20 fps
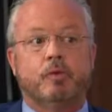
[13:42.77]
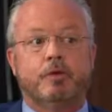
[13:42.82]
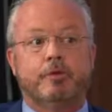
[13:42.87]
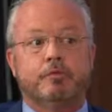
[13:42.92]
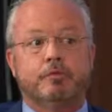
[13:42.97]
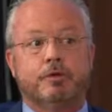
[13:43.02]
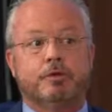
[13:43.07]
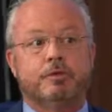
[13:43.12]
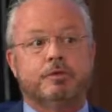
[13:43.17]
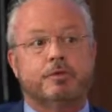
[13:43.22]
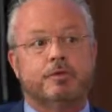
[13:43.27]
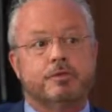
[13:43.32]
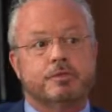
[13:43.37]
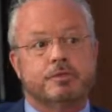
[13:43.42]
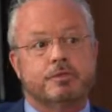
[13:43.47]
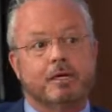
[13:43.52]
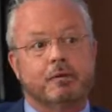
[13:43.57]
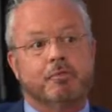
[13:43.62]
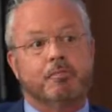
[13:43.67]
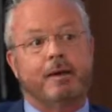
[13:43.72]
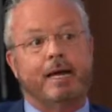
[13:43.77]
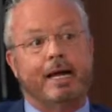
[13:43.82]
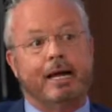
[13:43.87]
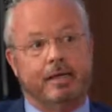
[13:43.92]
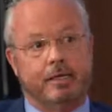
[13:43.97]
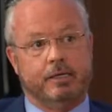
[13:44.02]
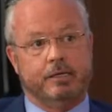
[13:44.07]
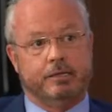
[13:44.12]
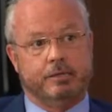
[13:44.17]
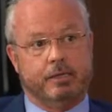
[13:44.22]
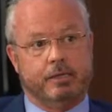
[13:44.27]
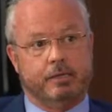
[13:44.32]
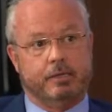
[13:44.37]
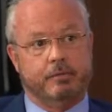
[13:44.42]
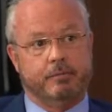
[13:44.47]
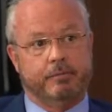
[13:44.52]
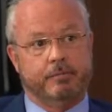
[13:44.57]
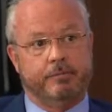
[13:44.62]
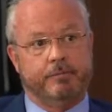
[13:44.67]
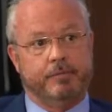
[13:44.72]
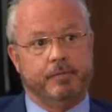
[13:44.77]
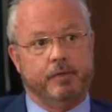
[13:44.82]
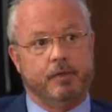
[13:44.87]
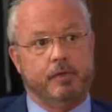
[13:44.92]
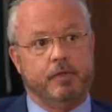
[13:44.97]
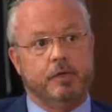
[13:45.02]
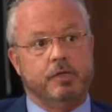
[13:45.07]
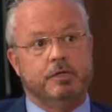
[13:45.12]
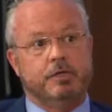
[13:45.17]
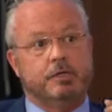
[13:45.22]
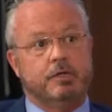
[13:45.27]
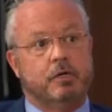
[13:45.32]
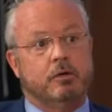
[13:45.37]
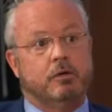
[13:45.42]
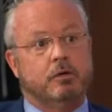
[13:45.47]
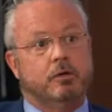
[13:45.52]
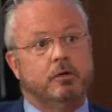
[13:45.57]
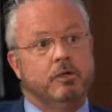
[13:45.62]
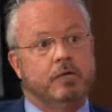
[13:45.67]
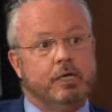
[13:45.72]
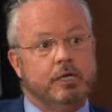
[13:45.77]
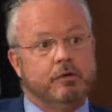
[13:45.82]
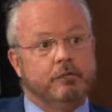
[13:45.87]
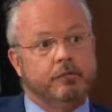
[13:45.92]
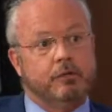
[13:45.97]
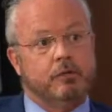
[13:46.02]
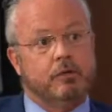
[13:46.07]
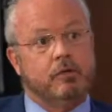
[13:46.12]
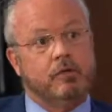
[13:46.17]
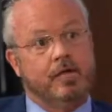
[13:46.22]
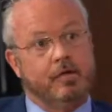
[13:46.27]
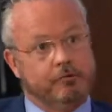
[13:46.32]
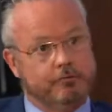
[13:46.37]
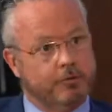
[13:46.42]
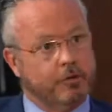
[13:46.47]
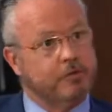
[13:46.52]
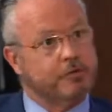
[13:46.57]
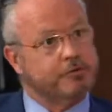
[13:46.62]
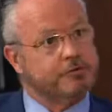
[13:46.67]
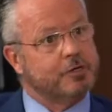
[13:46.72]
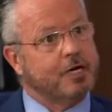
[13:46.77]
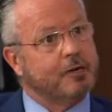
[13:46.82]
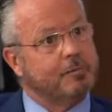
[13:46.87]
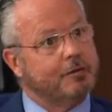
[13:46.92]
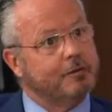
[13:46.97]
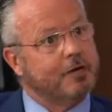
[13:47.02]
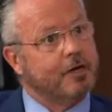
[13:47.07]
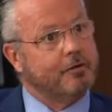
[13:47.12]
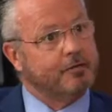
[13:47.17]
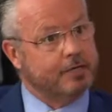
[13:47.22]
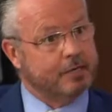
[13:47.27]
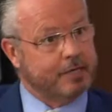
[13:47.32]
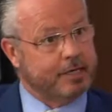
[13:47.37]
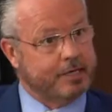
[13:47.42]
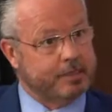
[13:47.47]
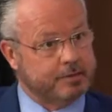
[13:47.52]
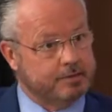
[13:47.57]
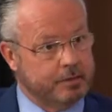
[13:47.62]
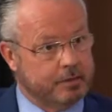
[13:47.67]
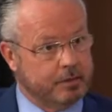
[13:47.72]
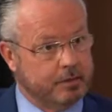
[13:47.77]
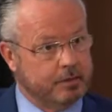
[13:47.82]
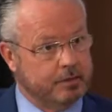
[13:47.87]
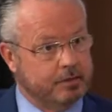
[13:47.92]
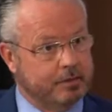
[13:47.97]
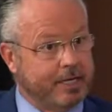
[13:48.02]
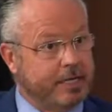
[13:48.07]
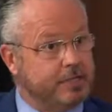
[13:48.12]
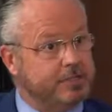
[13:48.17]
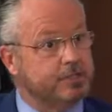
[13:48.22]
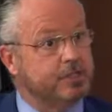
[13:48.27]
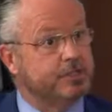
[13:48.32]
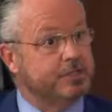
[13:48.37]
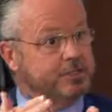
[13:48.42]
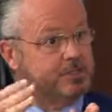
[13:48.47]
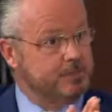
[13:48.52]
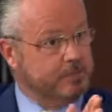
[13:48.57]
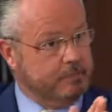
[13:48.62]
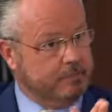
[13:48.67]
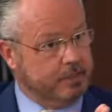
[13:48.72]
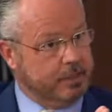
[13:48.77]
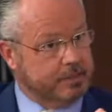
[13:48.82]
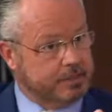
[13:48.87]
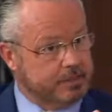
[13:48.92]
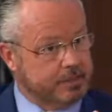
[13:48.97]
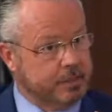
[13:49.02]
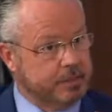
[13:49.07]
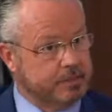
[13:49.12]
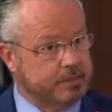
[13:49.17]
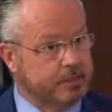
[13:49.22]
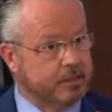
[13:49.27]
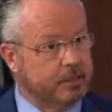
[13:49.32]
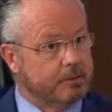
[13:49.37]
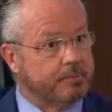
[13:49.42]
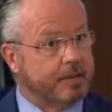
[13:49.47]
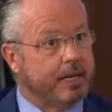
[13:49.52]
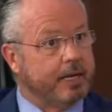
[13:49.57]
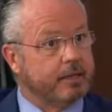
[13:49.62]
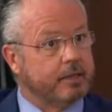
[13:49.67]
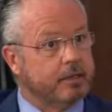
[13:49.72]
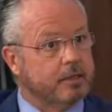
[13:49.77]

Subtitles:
But we've reduced our back-end time. Okay. So if you don't have voters dropping off the last minute, that's what extends it on the